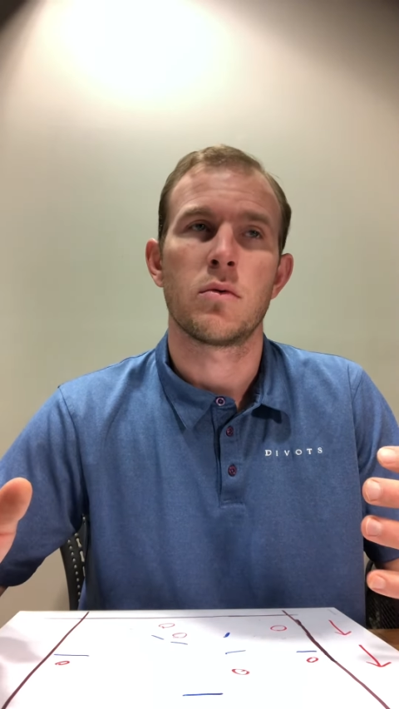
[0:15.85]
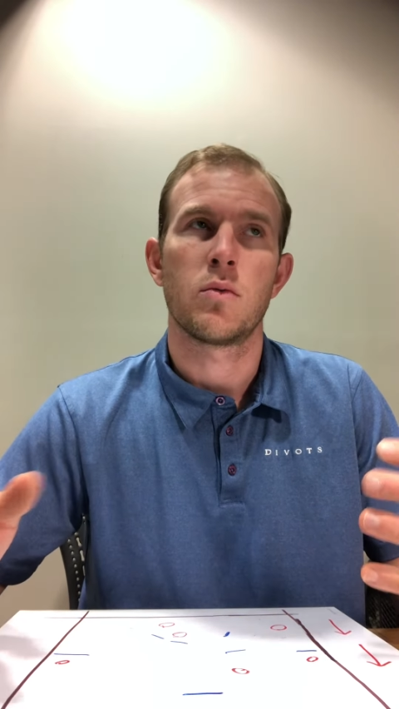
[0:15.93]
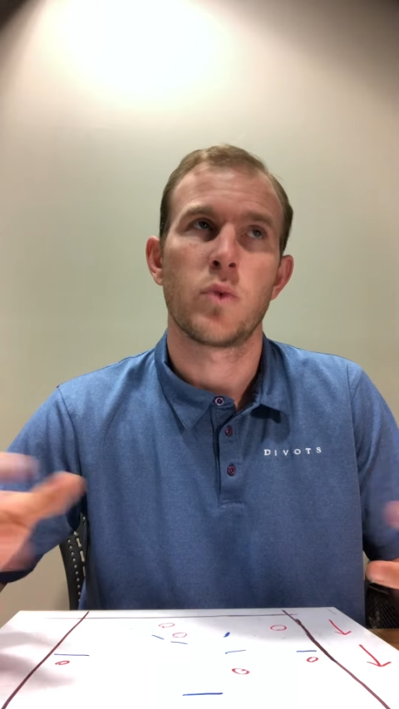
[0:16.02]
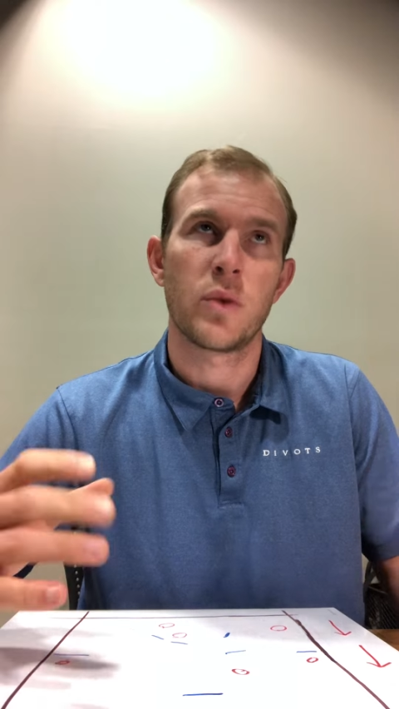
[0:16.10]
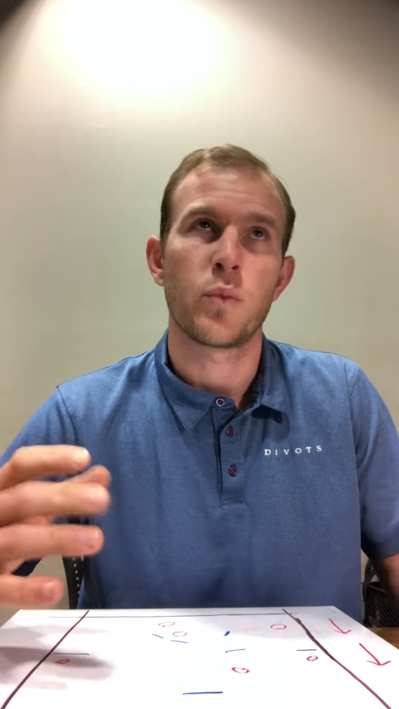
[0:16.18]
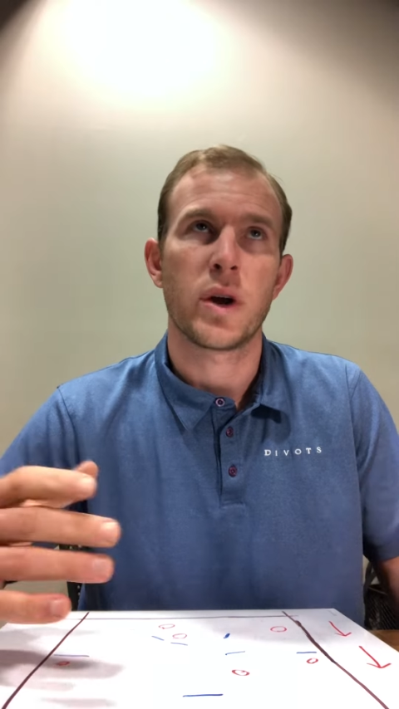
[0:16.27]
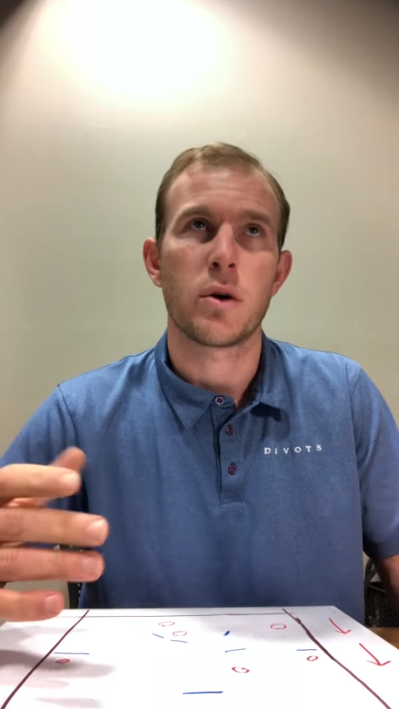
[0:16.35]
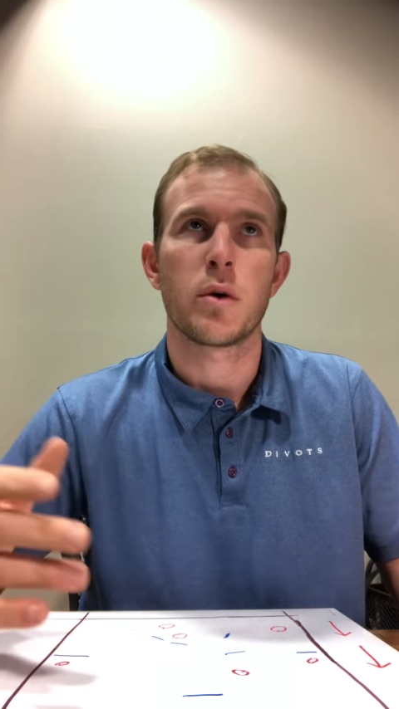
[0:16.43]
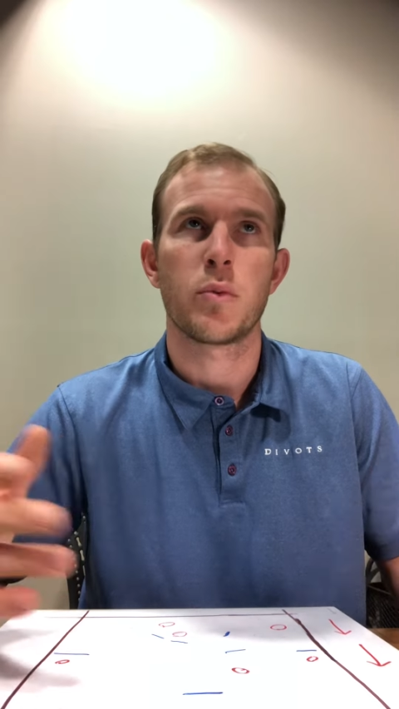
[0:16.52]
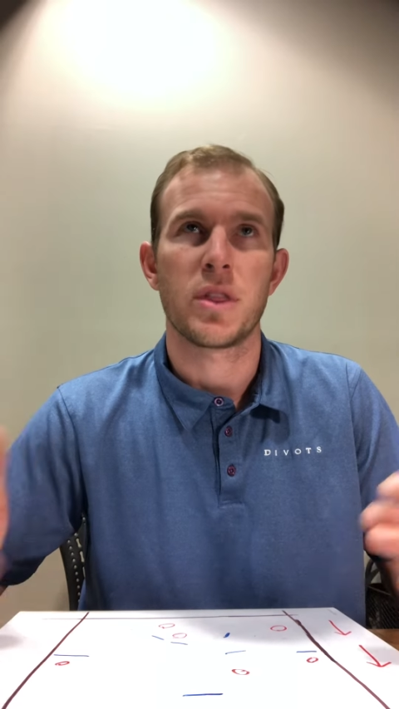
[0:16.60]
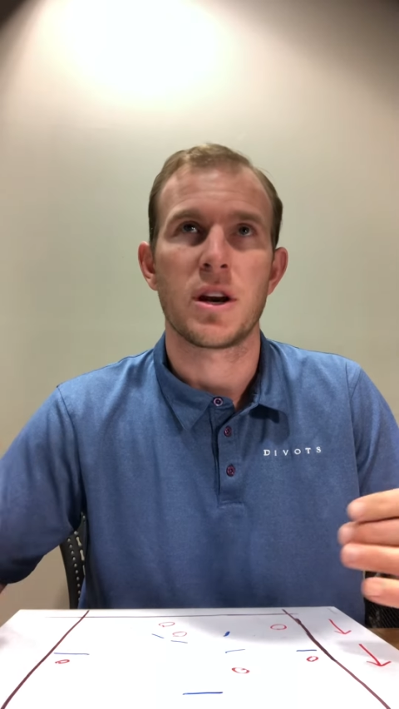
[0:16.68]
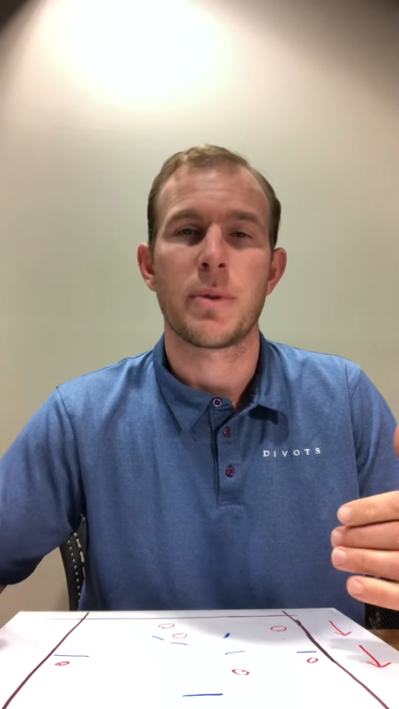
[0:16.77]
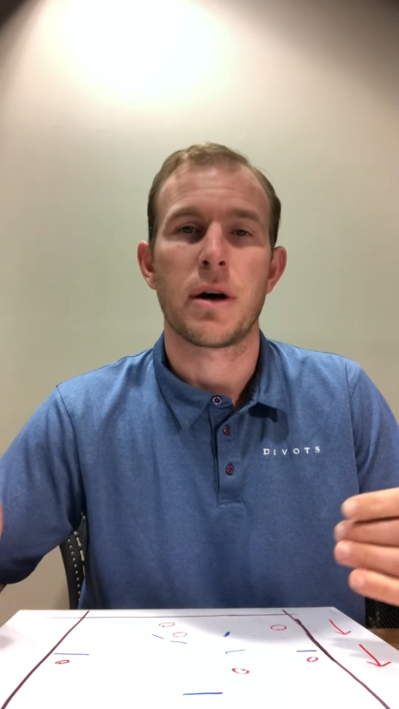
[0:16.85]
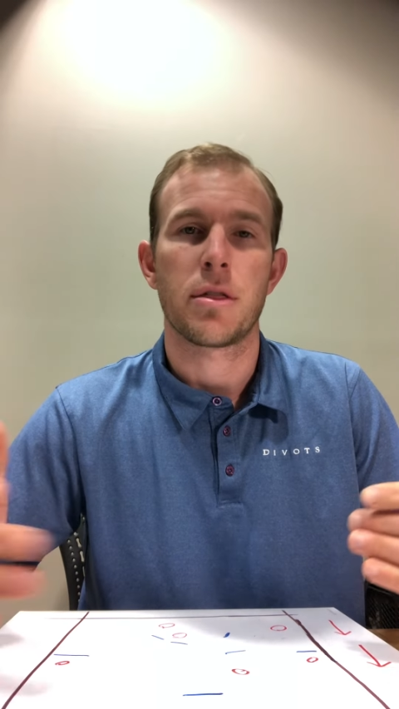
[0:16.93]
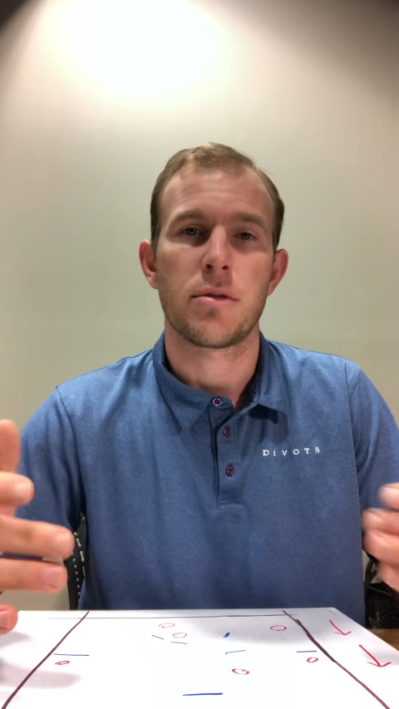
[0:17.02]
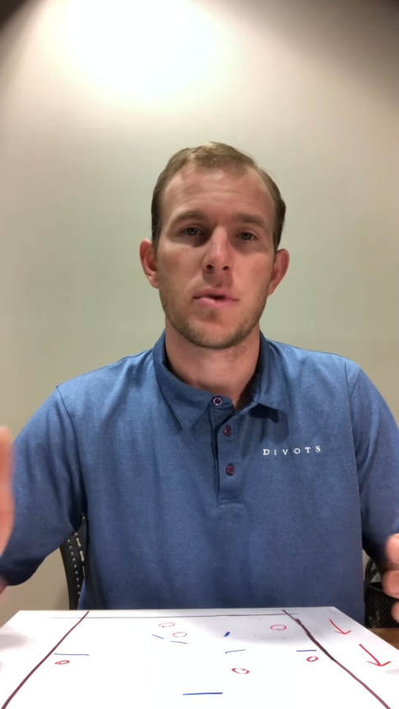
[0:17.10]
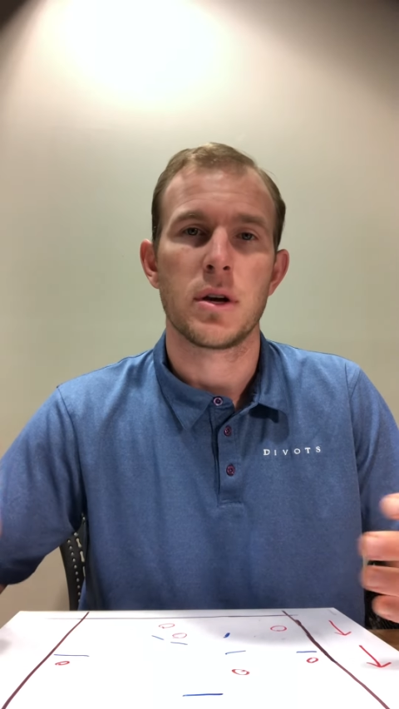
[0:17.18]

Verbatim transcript: when we are within about three